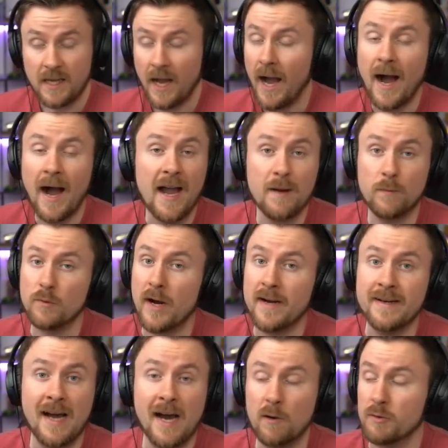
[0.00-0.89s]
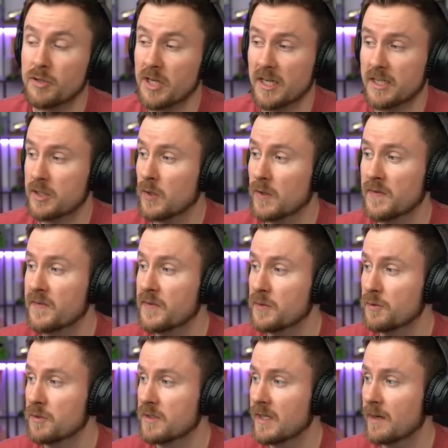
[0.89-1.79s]
I am right now just
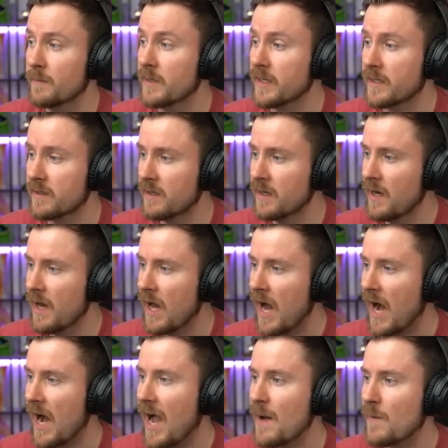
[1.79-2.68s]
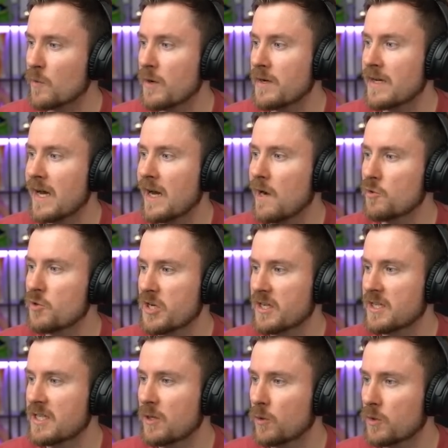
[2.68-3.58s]
confused. I mean, I am right now
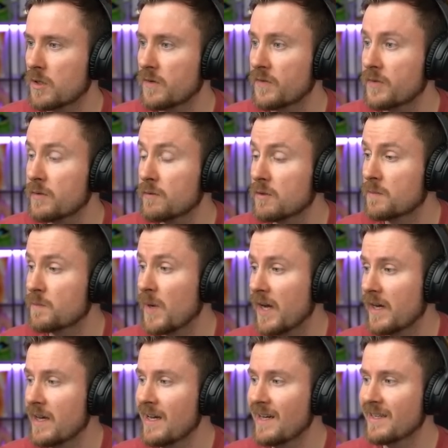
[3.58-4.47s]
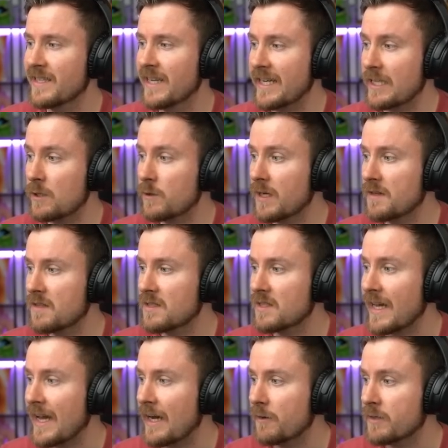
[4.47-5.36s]
just so confused. But take a look at
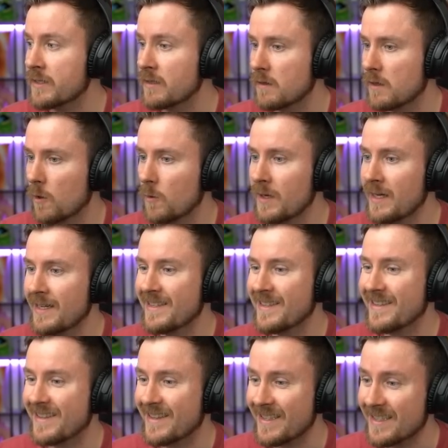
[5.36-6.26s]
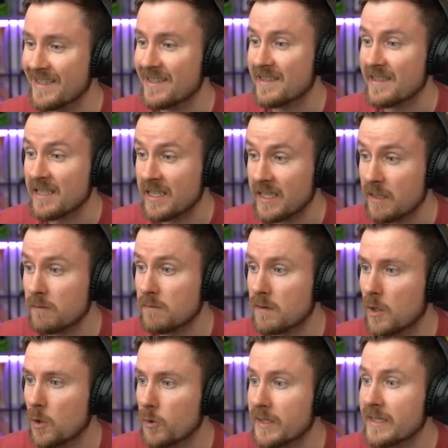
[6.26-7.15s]
this air hero. This
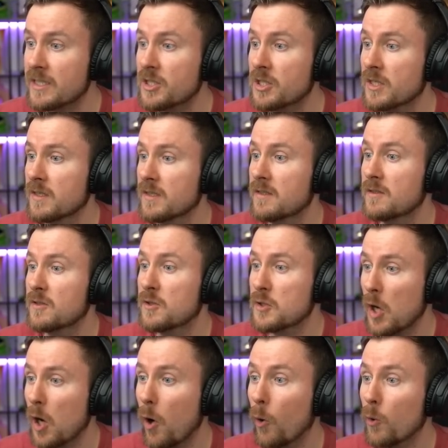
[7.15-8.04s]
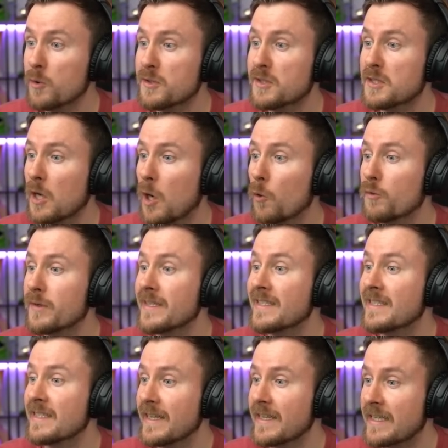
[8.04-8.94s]
hero is just so, so
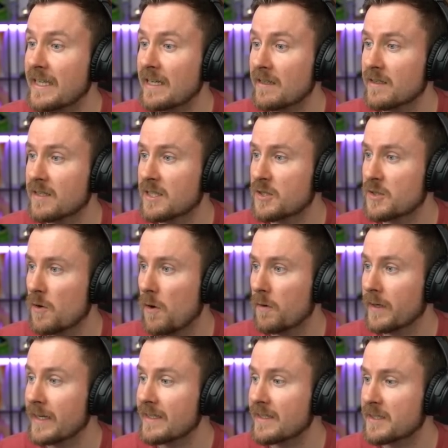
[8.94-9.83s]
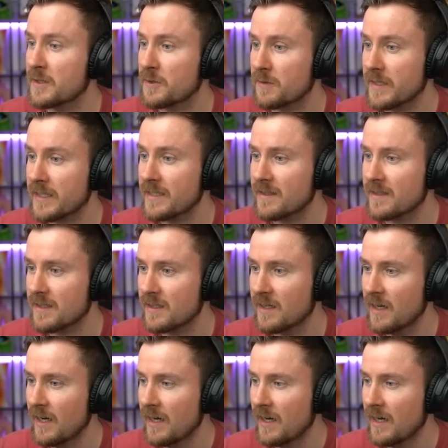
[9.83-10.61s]
ridiculous strong. It is crazy.